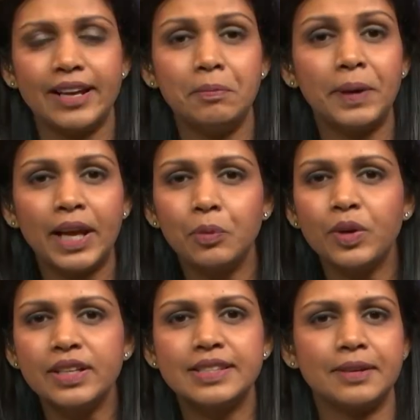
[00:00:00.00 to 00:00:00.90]
In plain
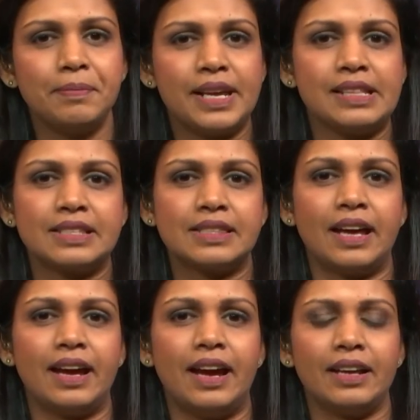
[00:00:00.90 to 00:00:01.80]
words, it means
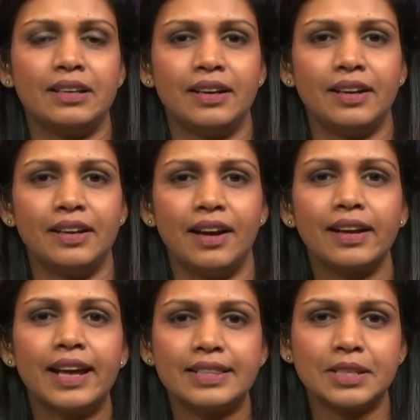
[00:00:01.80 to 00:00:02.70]
that
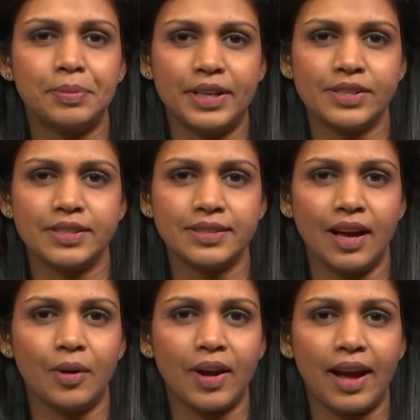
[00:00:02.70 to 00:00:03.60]
lung cancer patients
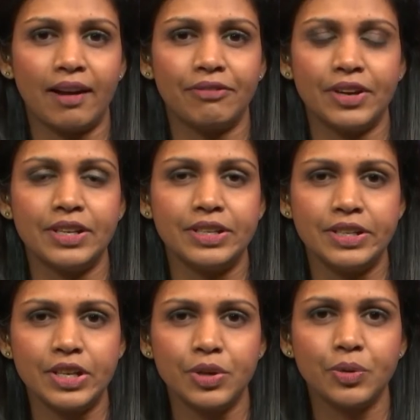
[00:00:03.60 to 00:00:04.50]
now have a
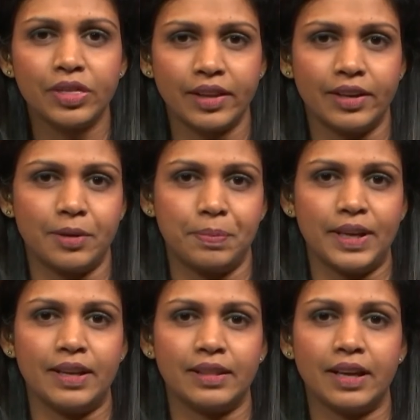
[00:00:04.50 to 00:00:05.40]
new
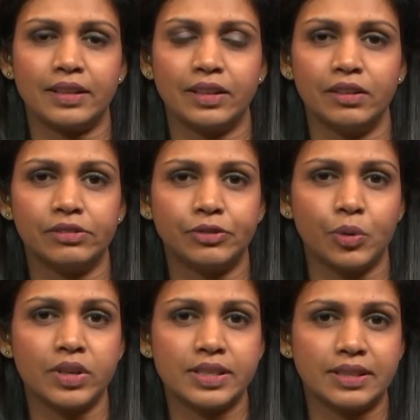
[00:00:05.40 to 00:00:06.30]
therapy that can
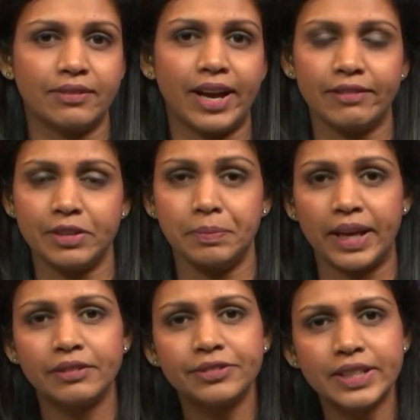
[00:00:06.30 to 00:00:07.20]
afford a survival
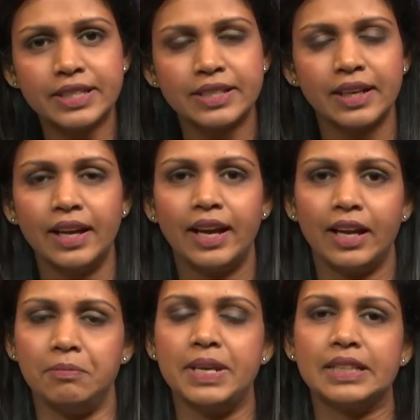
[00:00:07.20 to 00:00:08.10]
benefit.
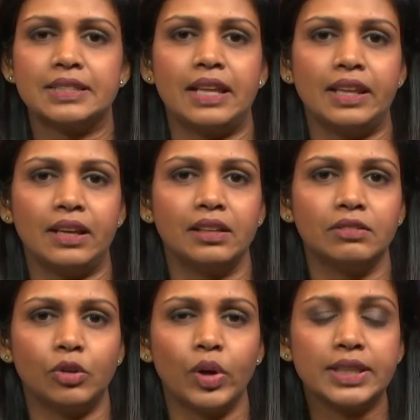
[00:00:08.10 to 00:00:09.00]
It means that they can
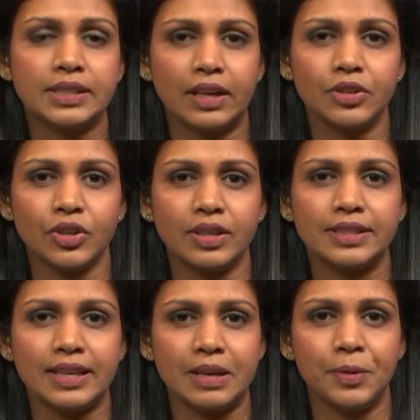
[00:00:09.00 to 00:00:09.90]
avoid
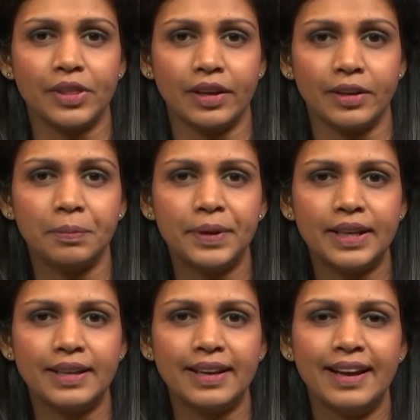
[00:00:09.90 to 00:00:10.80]
cytotoxic chemotherapy.